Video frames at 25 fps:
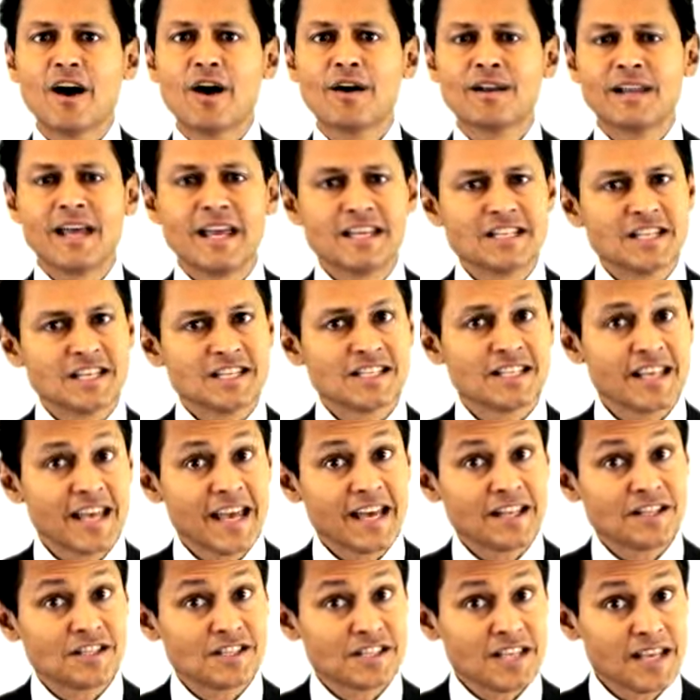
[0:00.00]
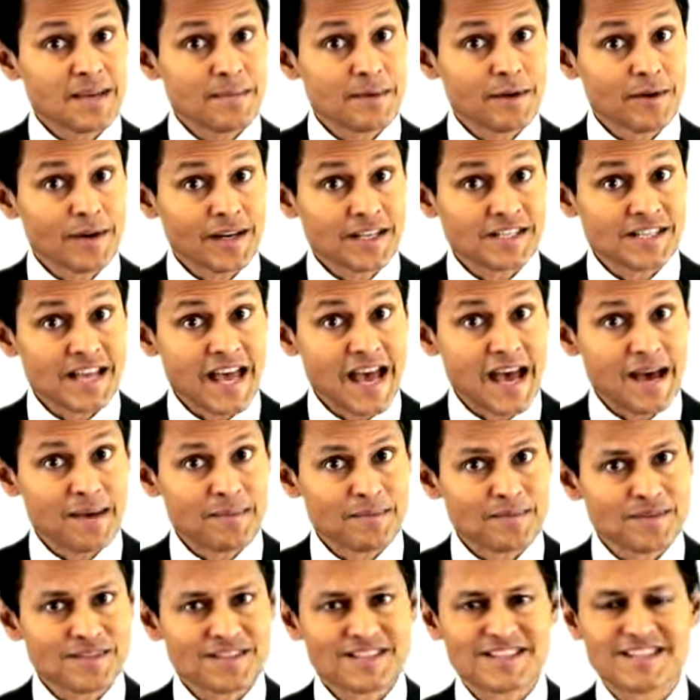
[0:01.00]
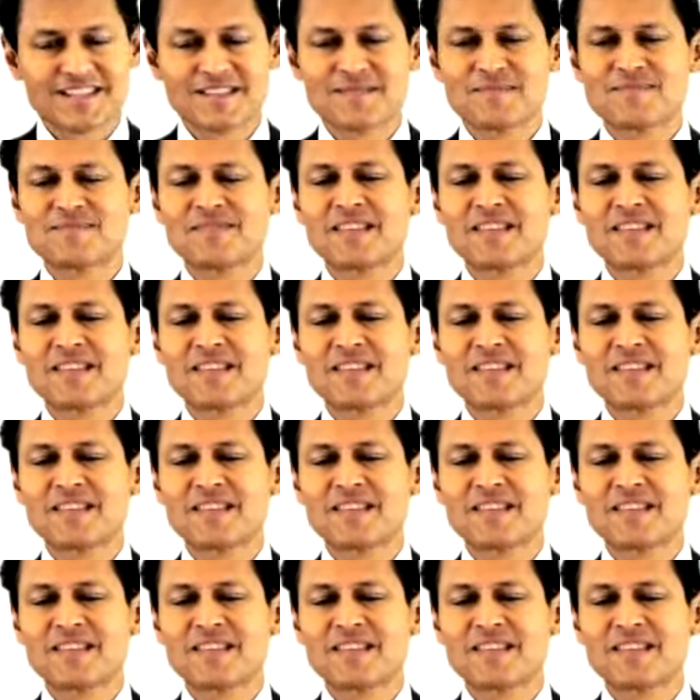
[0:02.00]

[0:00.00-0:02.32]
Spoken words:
on ACCA and CIMA exams.